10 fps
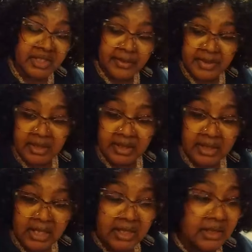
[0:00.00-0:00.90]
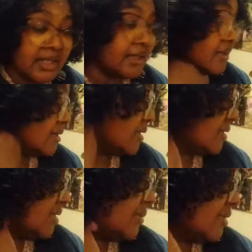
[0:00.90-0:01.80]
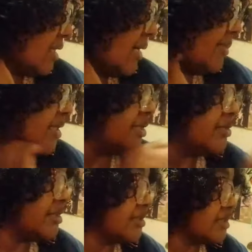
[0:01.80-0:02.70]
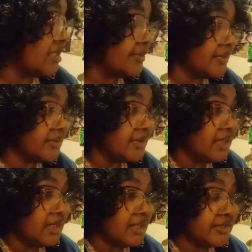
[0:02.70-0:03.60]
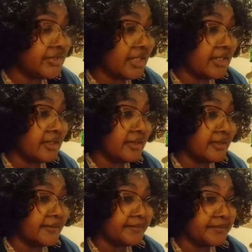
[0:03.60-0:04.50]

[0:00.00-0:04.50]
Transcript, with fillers: come in. Like, uh, let me, I'm gonna give you an example. Let's say uh,